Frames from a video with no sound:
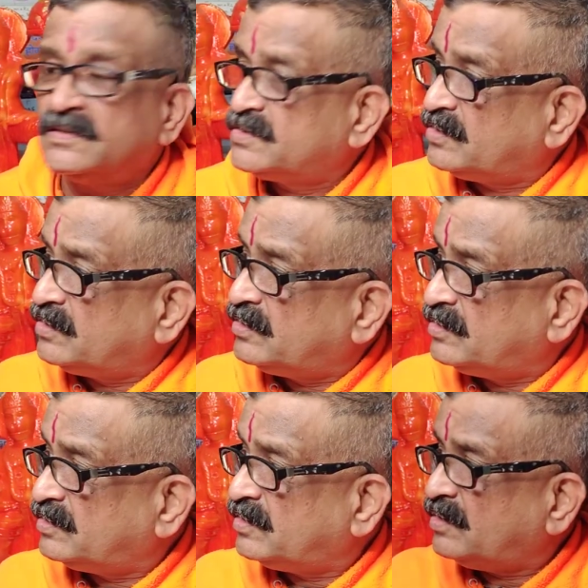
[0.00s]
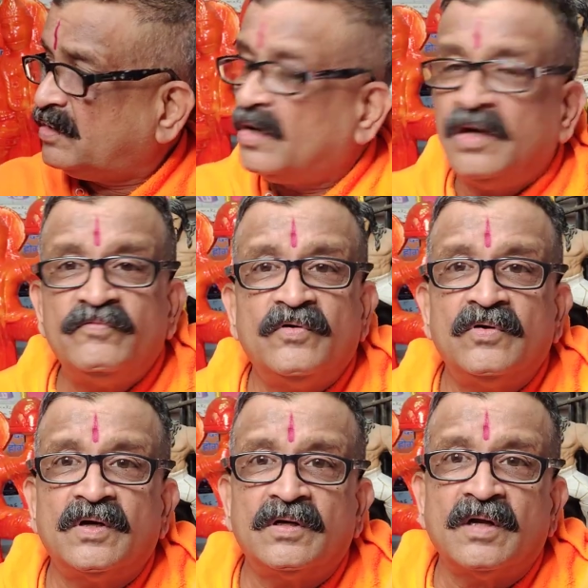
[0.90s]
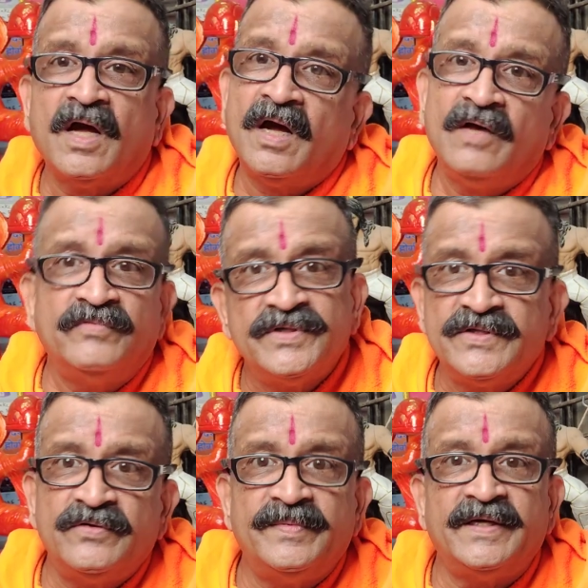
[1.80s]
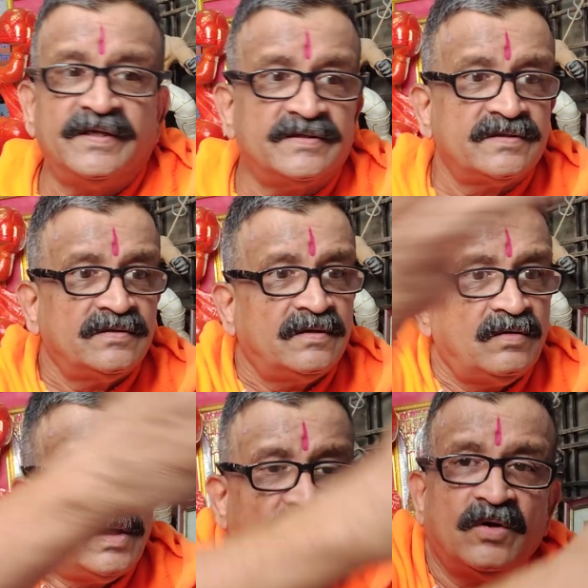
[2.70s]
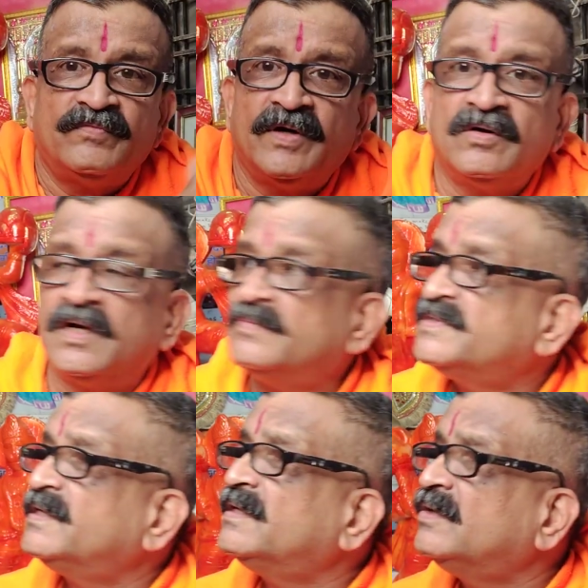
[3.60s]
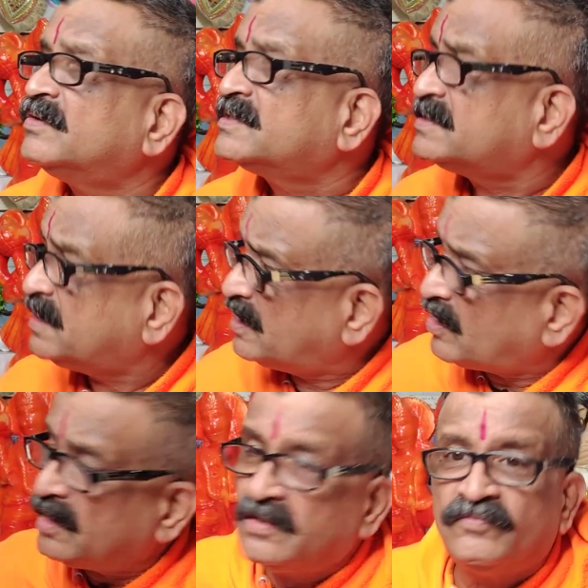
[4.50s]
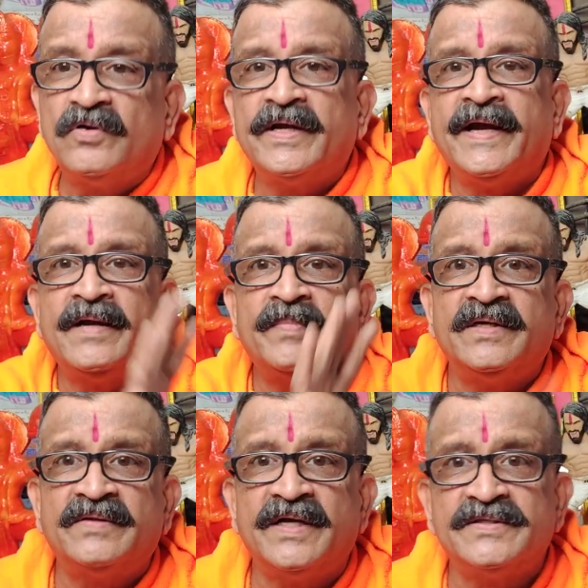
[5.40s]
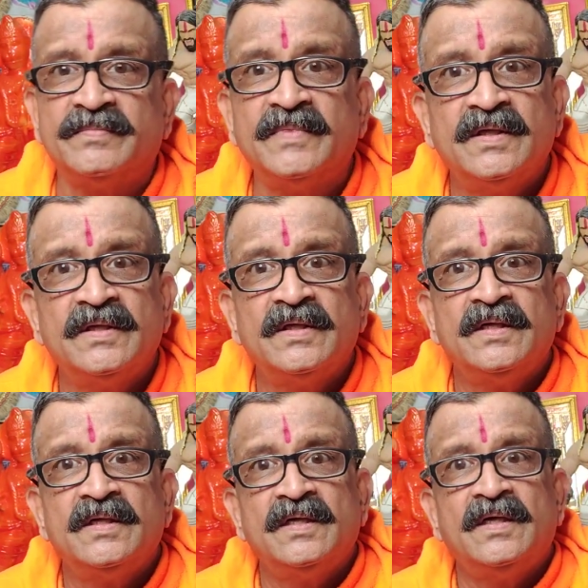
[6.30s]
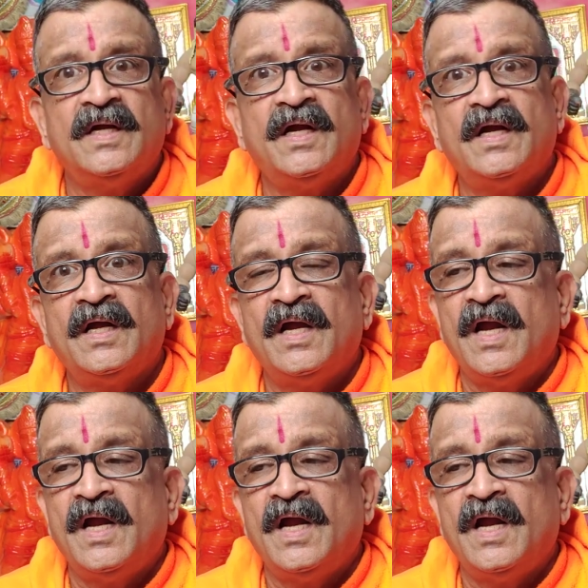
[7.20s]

So all four have received beatings. One more fellow comes in, looks, and all the four gang up and thrash him.